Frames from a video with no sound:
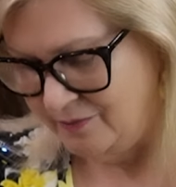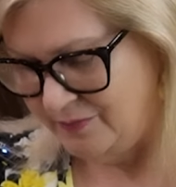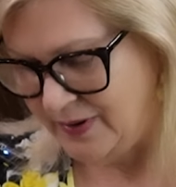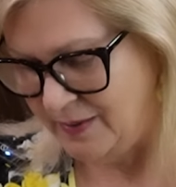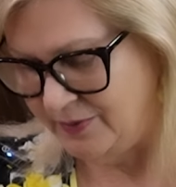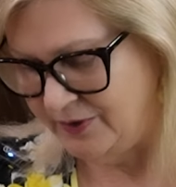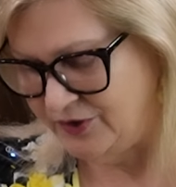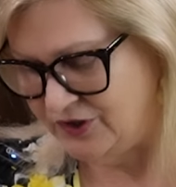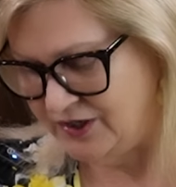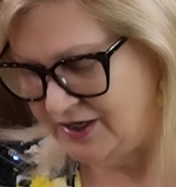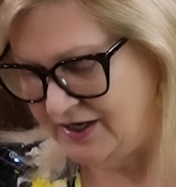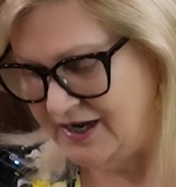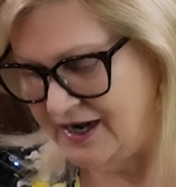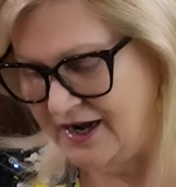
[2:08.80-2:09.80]

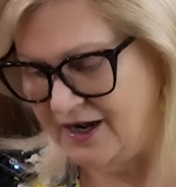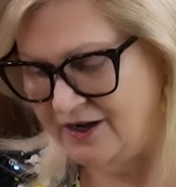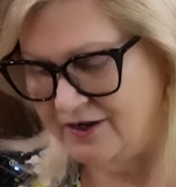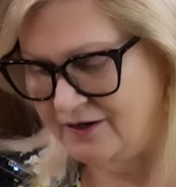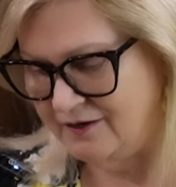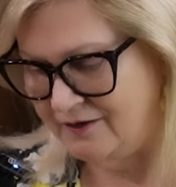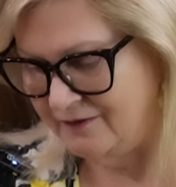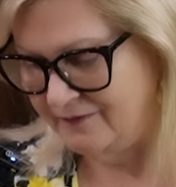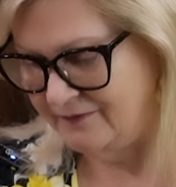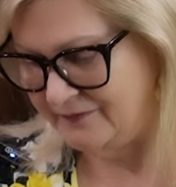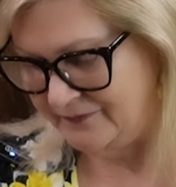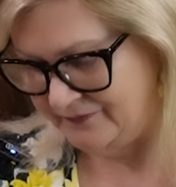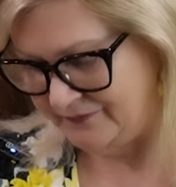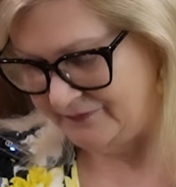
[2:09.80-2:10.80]
publishing date?
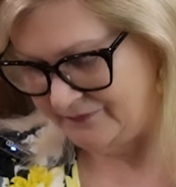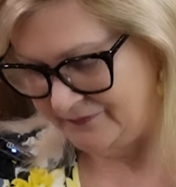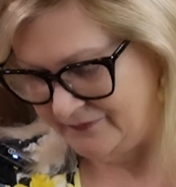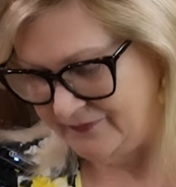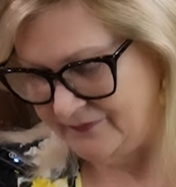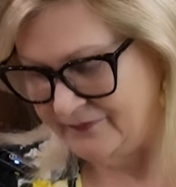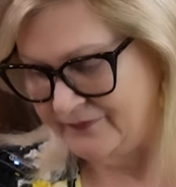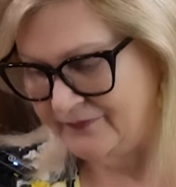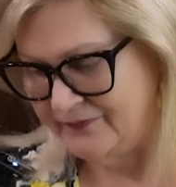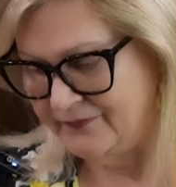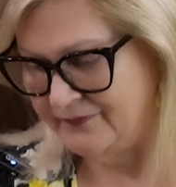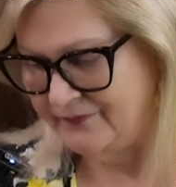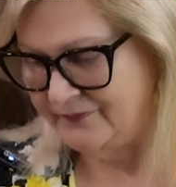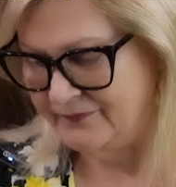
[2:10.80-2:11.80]

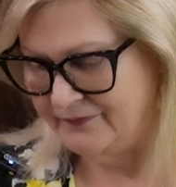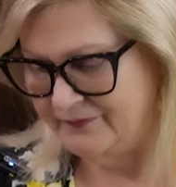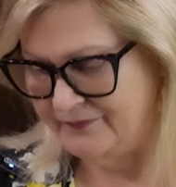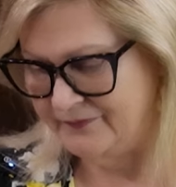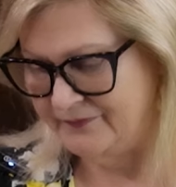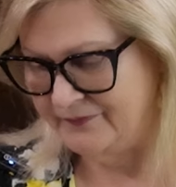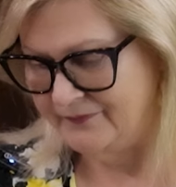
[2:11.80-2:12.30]
Has to in the front.